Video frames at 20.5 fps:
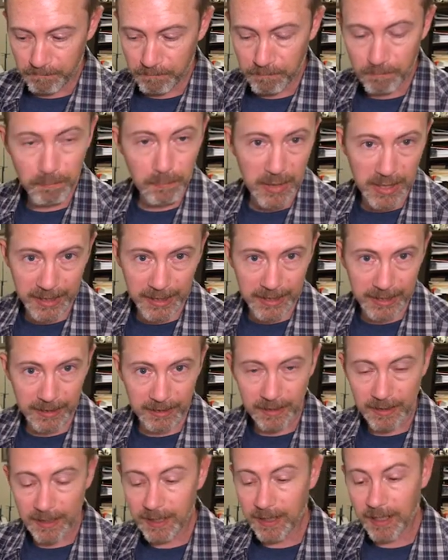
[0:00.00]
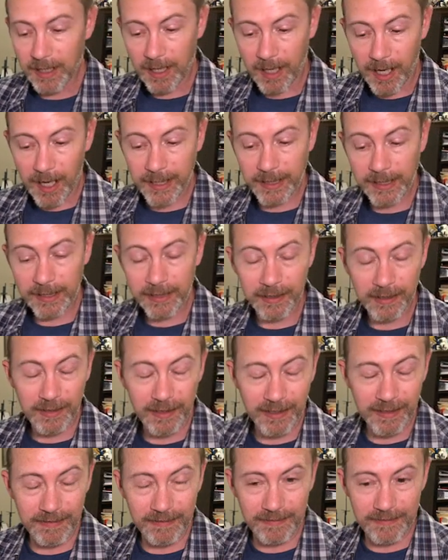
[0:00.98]
But again, I needed
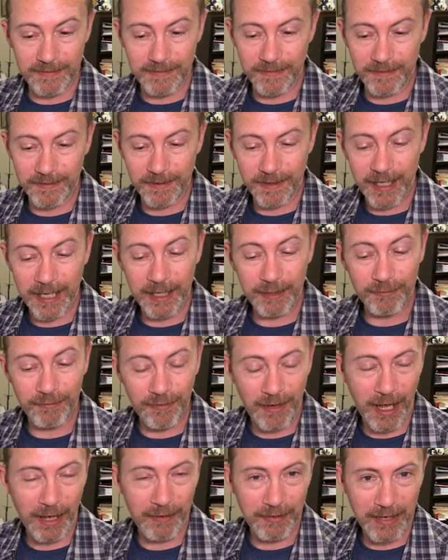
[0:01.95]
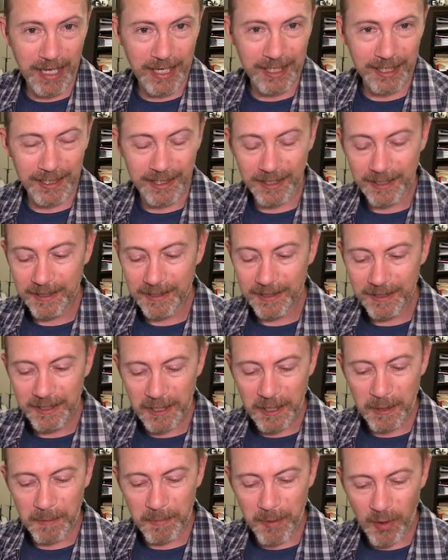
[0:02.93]
a 5-headed
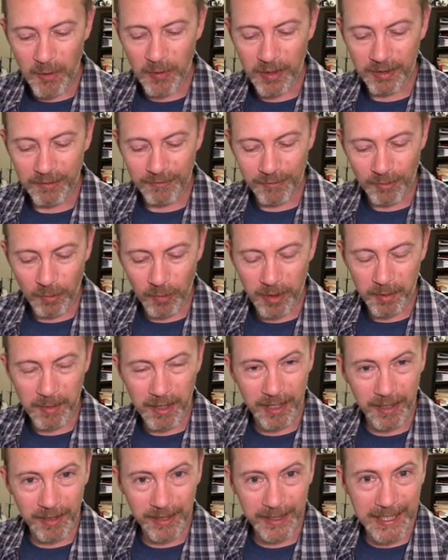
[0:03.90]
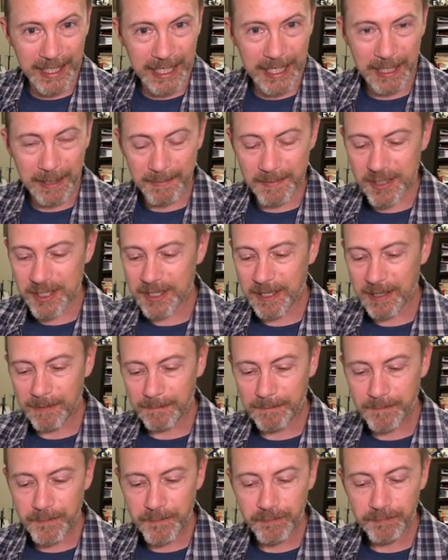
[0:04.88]
opponent for one of my games,
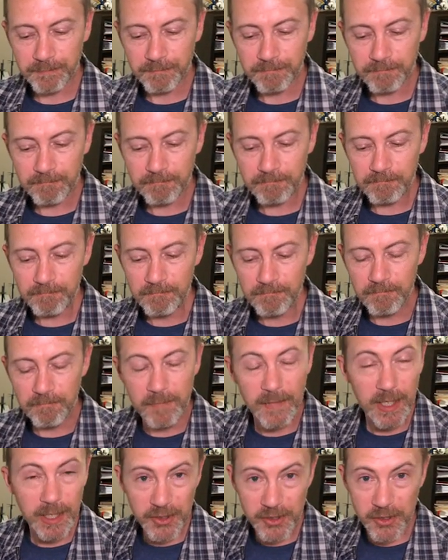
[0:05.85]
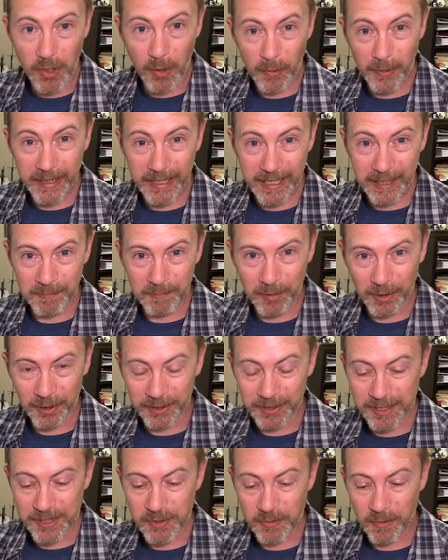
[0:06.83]
so I went ahead and pulled
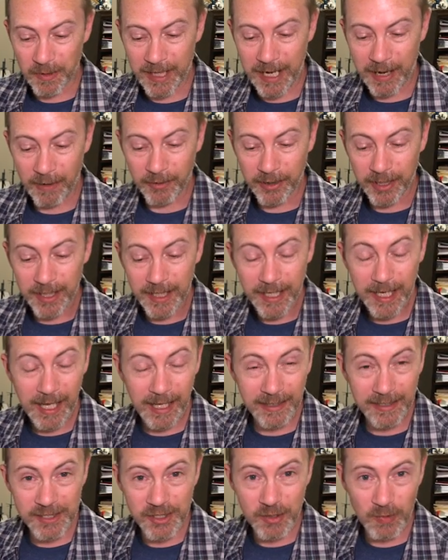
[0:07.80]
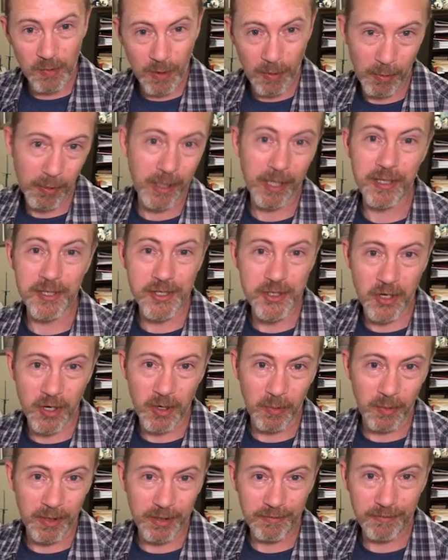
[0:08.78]
this one out. And this is what we're going to start
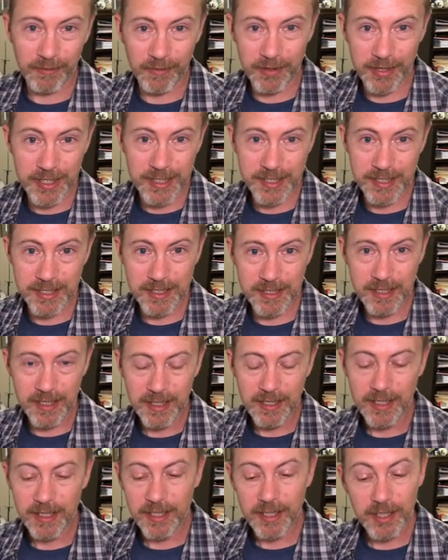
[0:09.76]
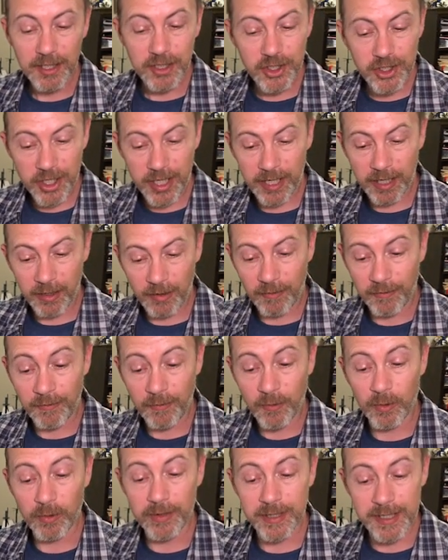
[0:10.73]
with for this channel,
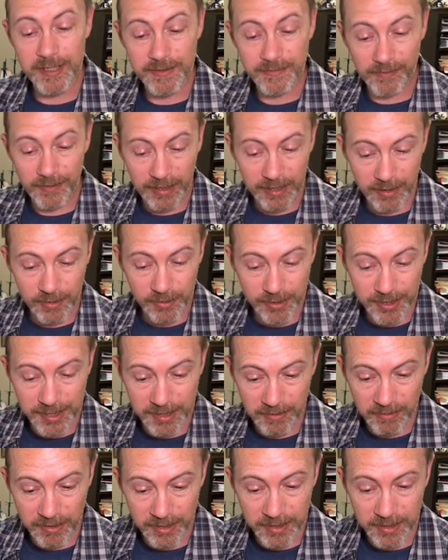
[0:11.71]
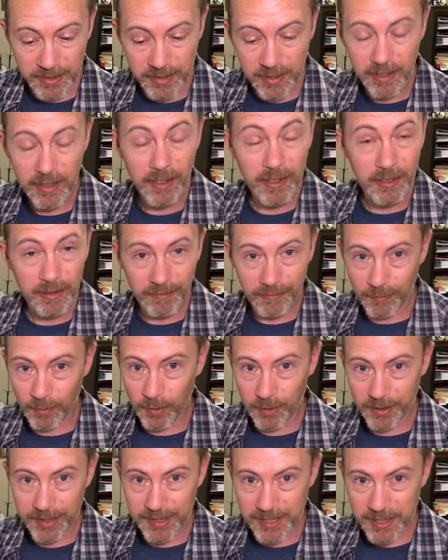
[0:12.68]
for this video series, for
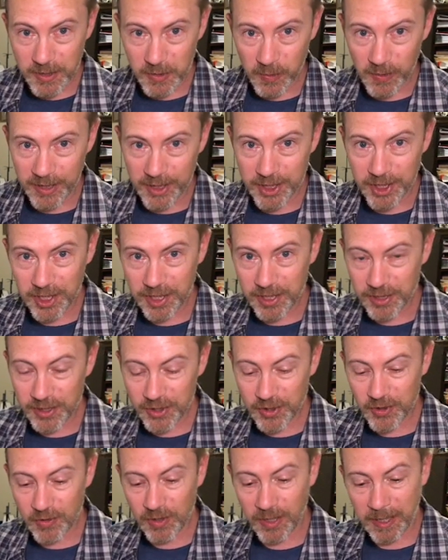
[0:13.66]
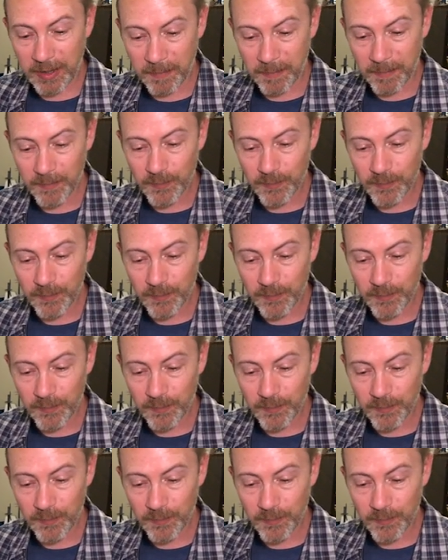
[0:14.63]
this Twitch stream.